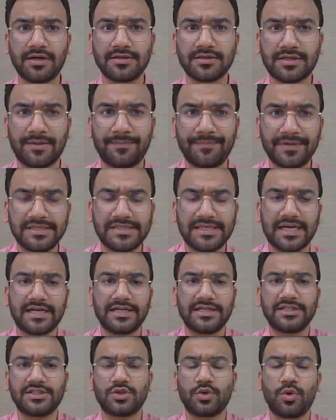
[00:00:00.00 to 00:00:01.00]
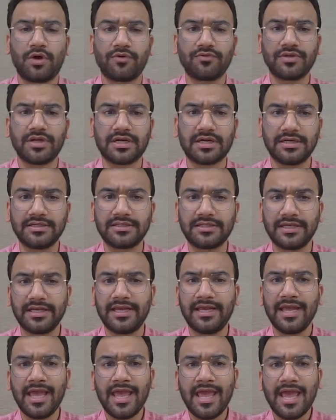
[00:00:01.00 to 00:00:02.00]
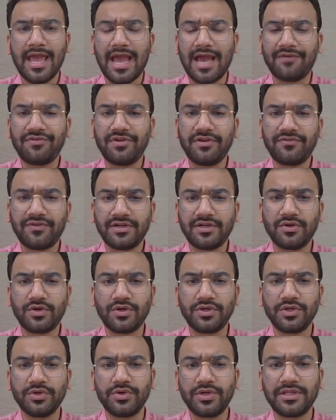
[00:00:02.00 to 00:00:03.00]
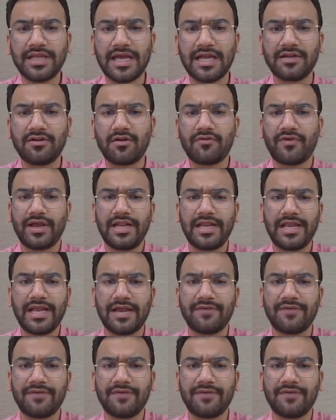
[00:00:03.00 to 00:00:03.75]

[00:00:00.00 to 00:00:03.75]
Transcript: company secretaries throughout the country, everyone know during the annual filing,